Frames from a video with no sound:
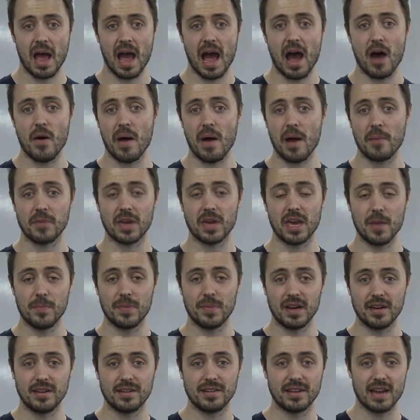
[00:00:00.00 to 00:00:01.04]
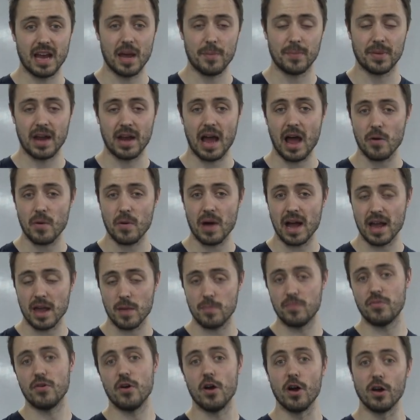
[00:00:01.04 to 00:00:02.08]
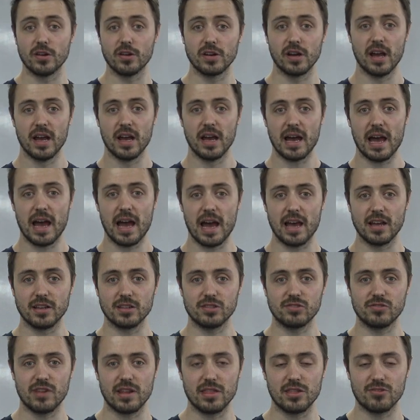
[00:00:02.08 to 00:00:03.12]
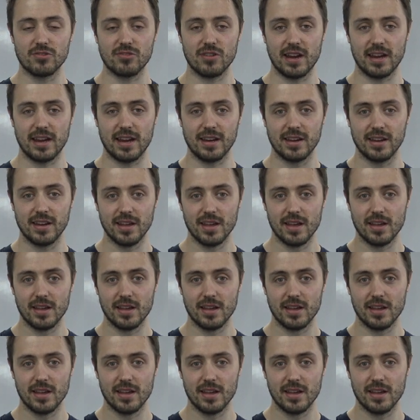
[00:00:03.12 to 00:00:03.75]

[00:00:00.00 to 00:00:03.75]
how I'm keeping in shape and how I approach uh, strength training.